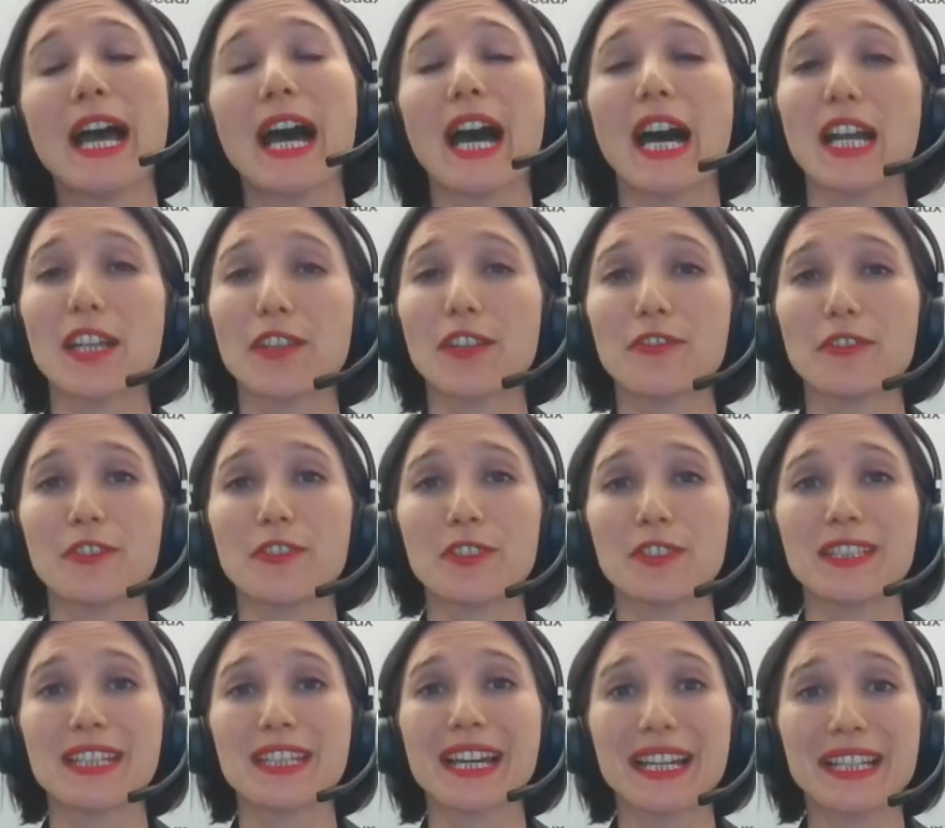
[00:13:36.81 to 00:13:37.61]

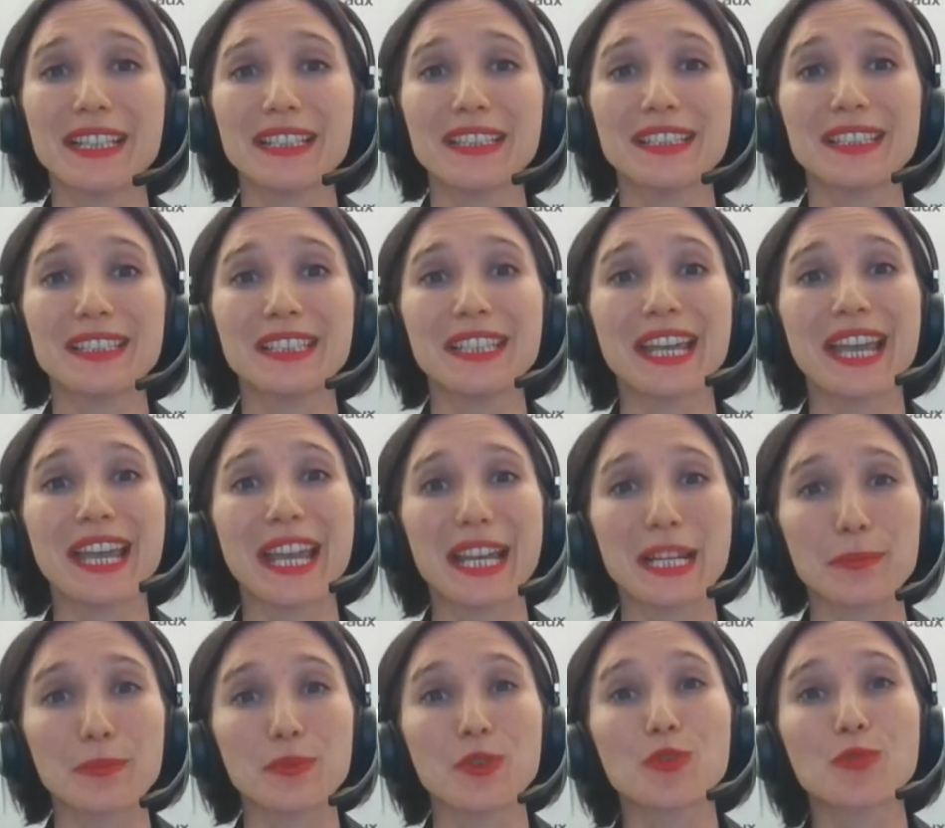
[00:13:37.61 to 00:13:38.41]
advertising
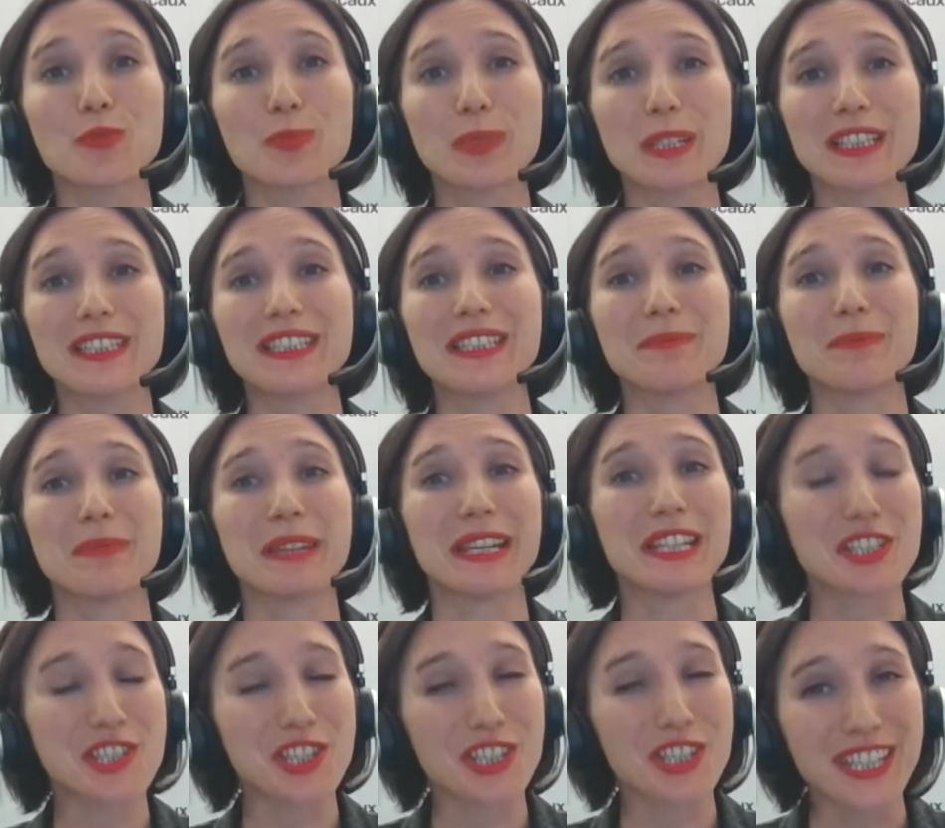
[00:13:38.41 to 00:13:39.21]
helps to build
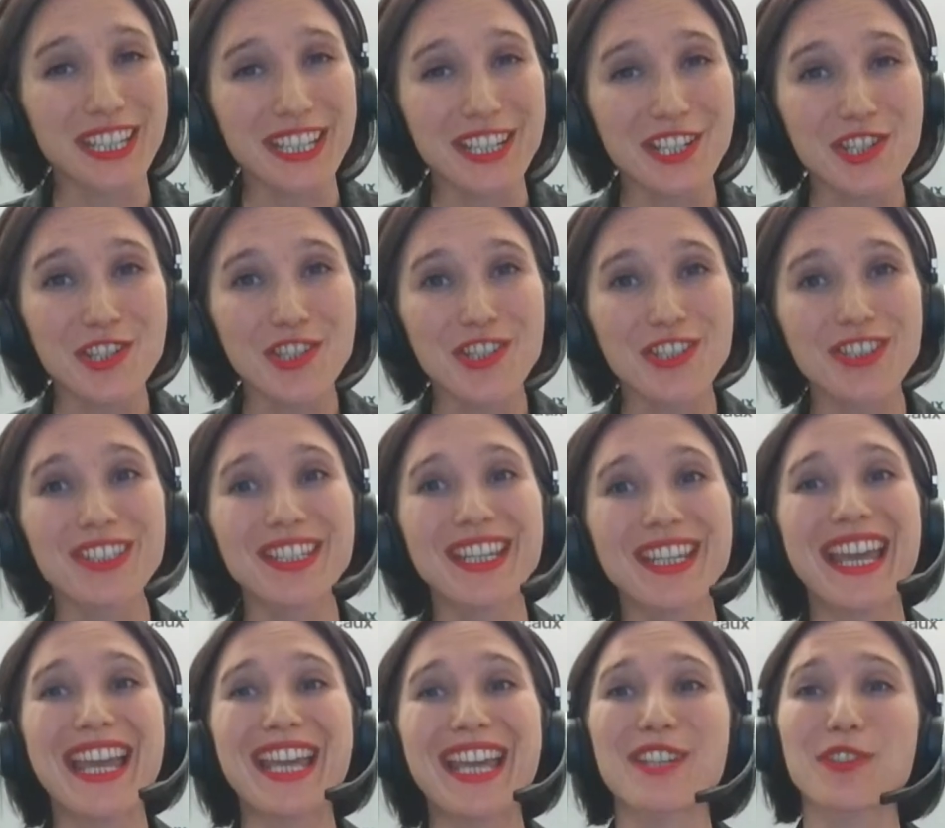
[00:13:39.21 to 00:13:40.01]
imagination
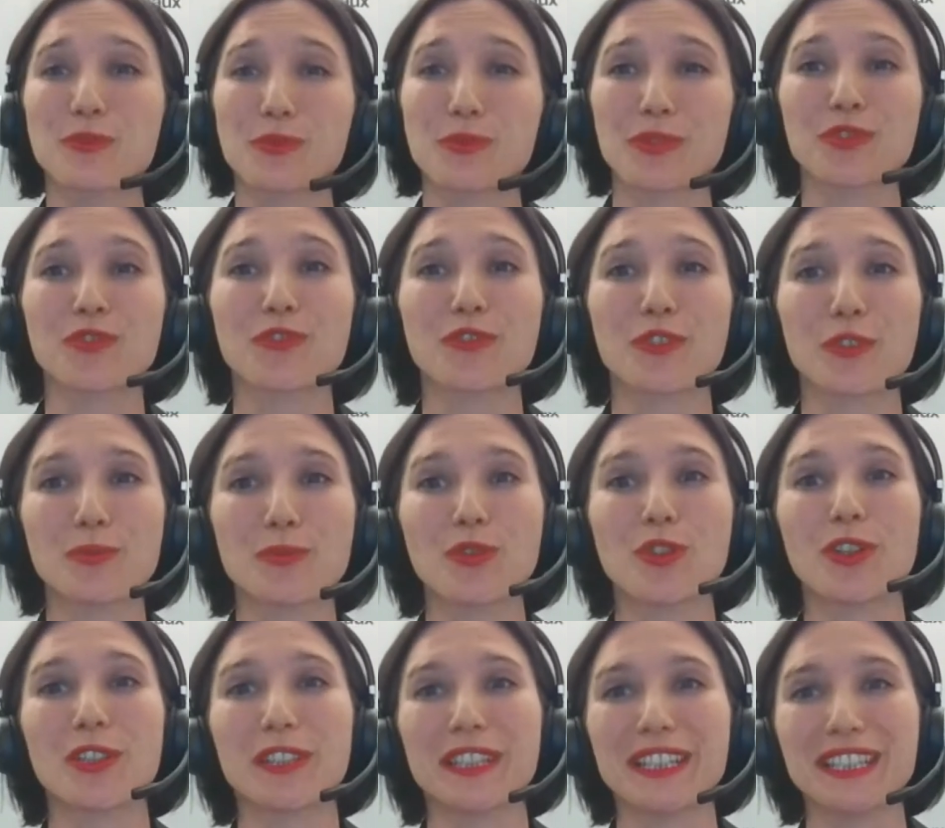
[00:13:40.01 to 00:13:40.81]
and transform
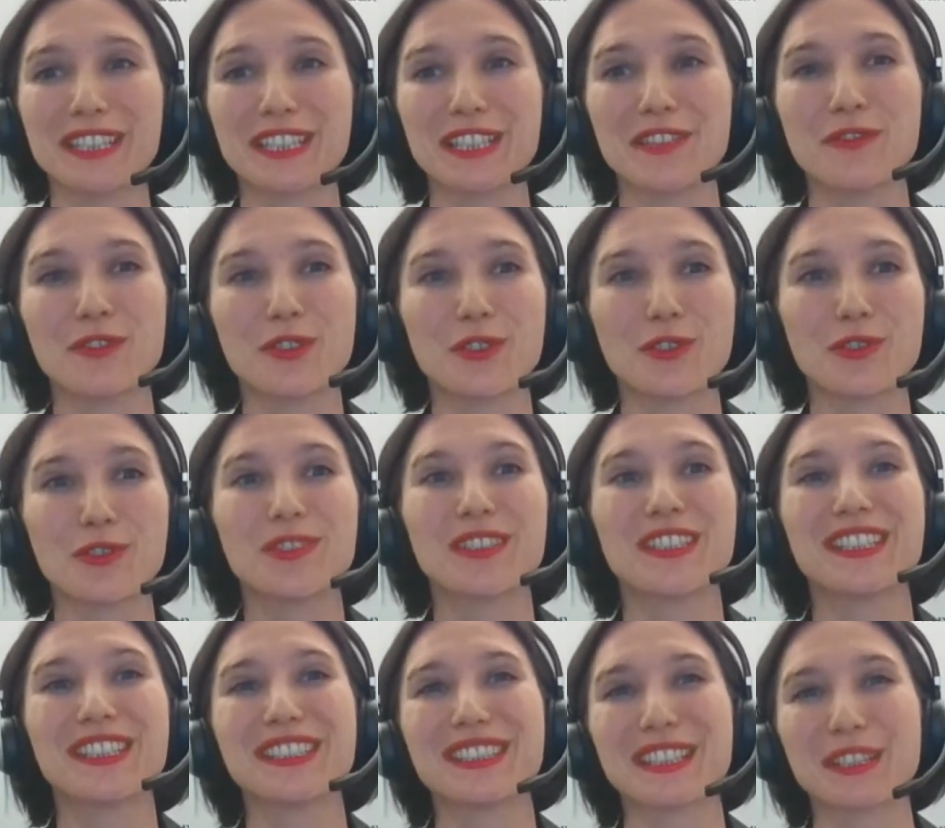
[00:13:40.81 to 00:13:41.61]
collective
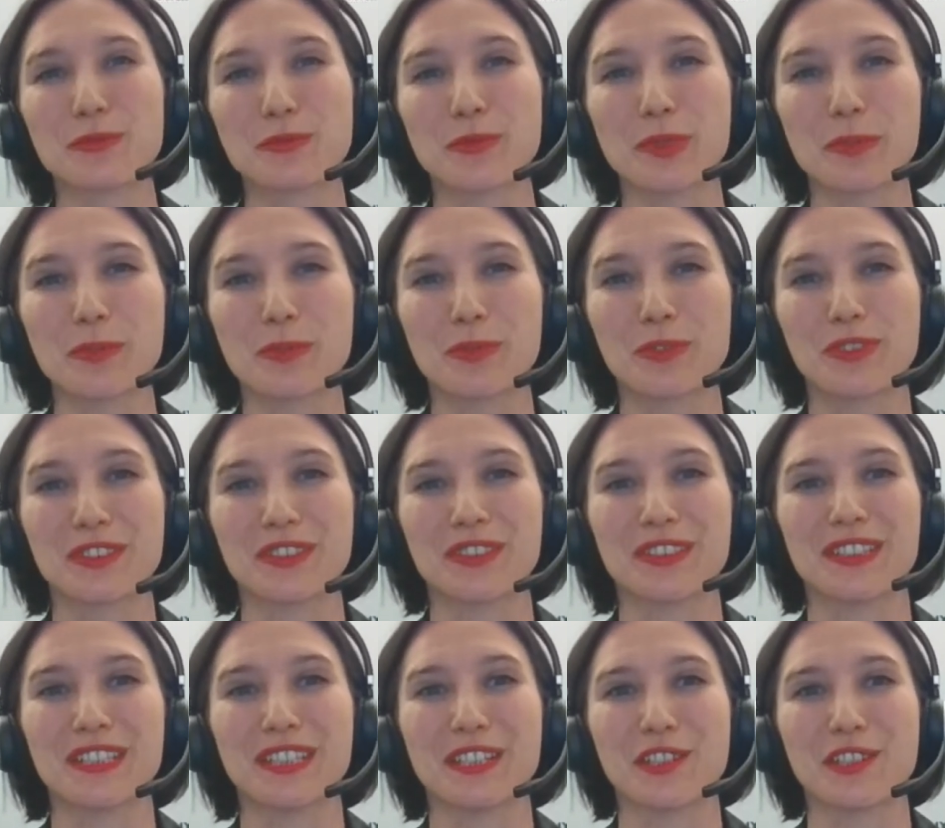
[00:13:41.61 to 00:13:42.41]
uses and
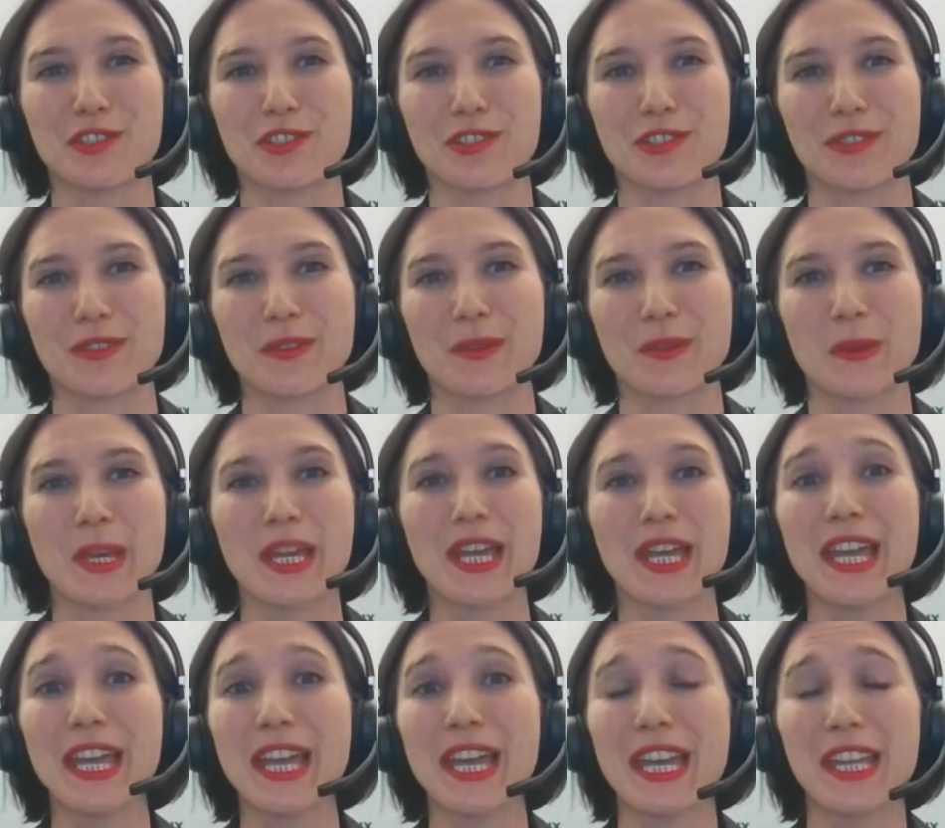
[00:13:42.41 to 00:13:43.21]
representation.
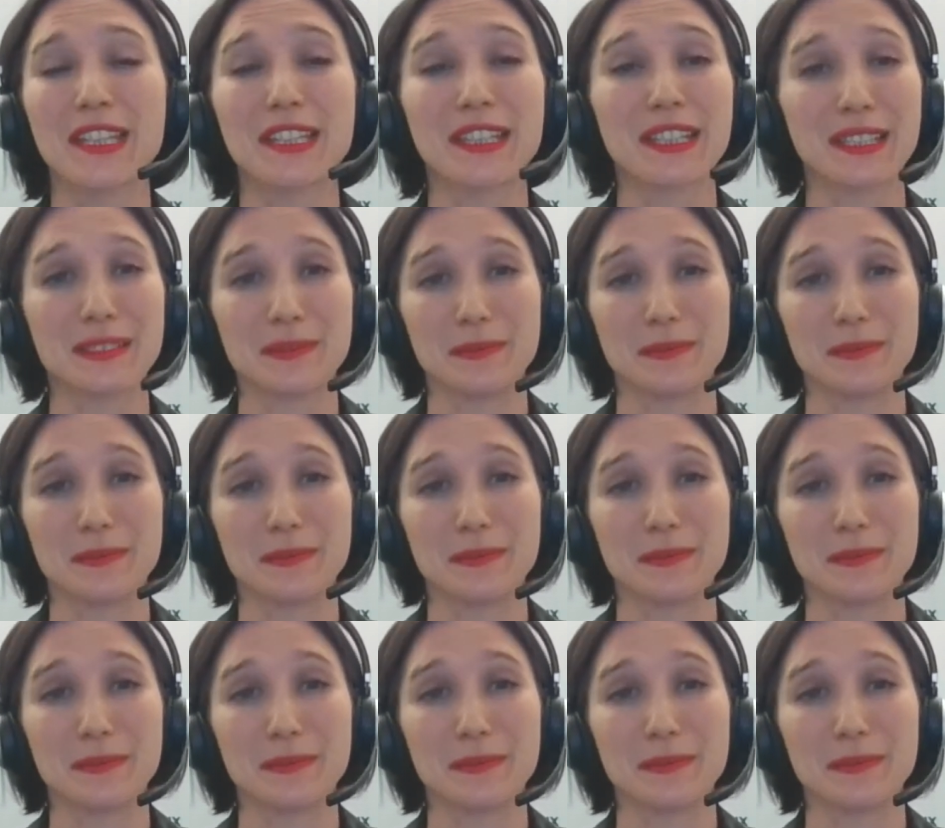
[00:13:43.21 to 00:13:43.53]
And